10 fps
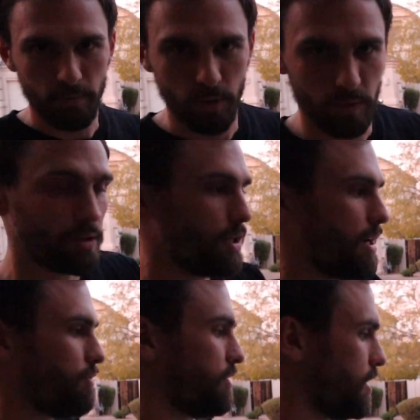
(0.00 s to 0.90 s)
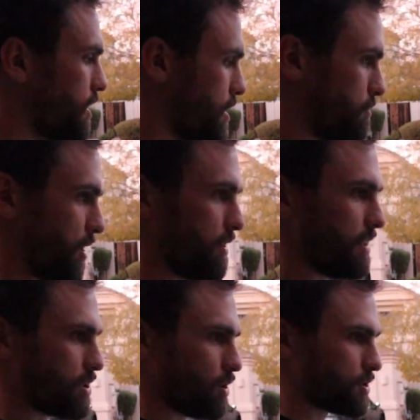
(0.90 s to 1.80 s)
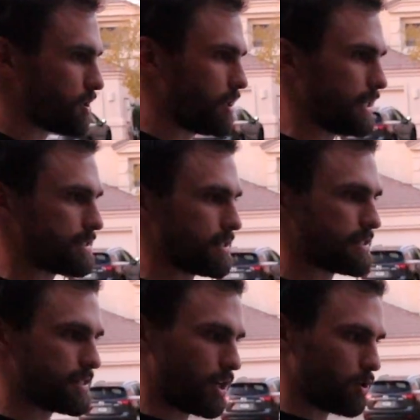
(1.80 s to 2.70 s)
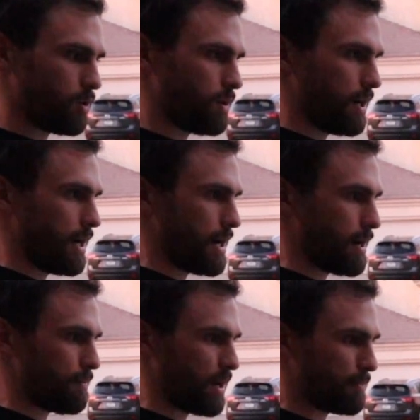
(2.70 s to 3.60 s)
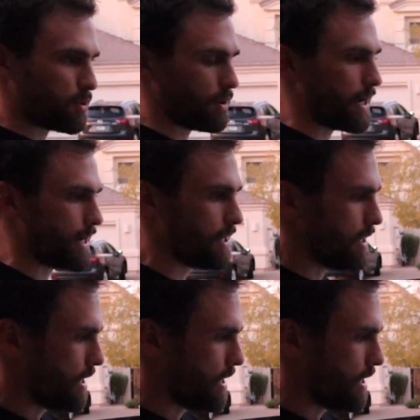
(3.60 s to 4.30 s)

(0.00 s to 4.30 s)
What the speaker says: to real life. But this looks good. It's a subtle upgrade.